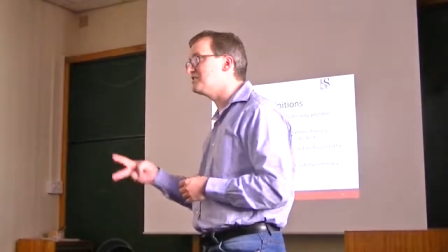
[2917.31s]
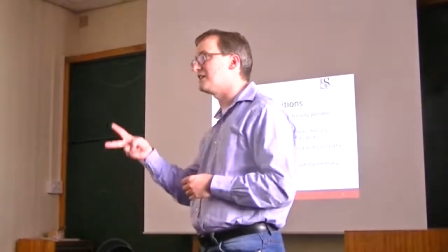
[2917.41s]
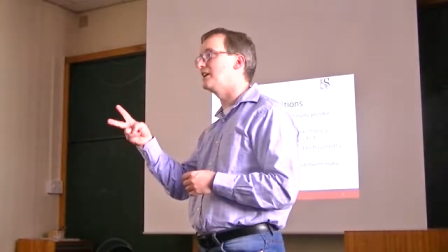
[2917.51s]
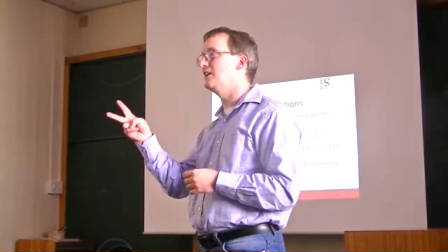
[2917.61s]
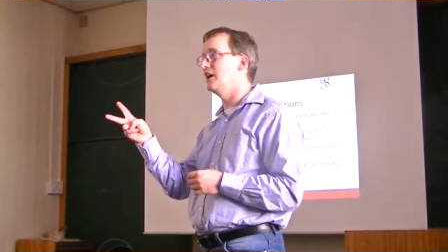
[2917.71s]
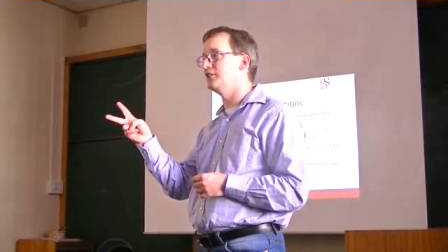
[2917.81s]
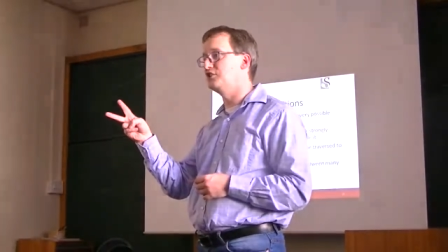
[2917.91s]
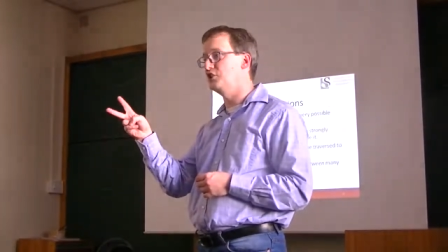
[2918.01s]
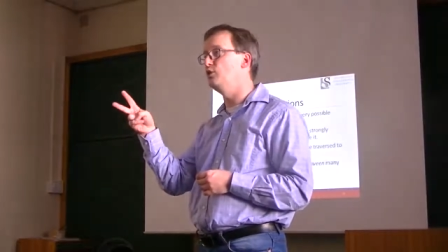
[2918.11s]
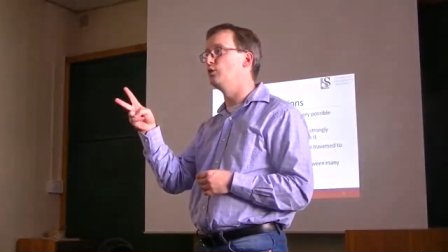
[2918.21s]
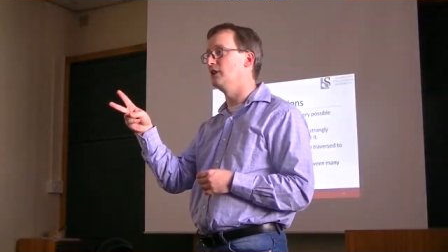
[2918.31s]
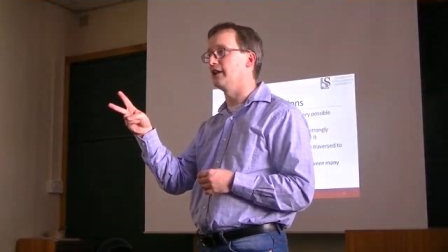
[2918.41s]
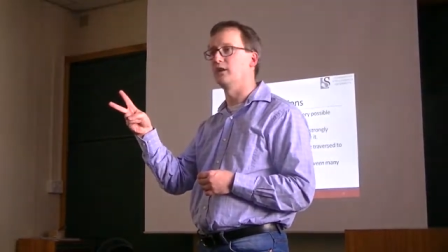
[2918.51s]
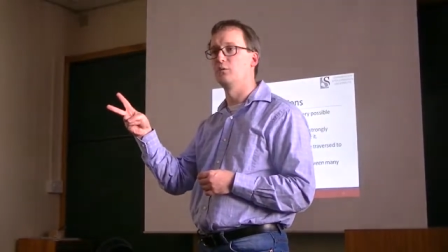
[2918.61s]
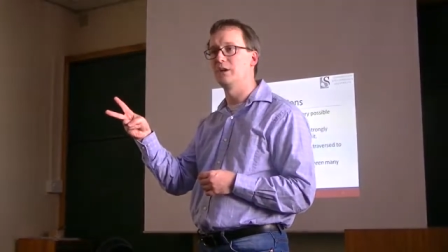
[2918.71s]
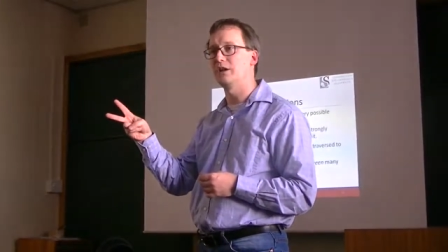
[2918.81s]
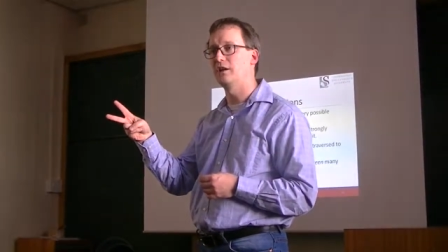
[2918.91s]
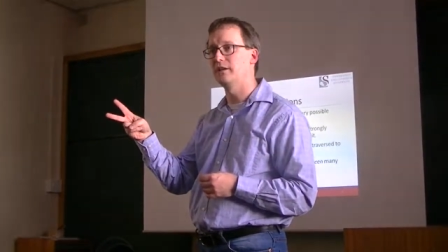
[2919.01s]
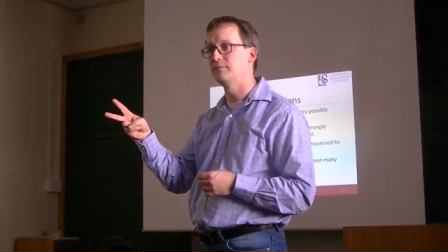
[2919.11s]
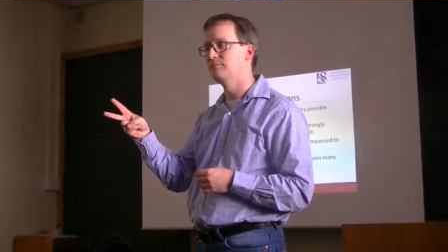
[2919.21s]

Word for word: is a two-clique, we call it.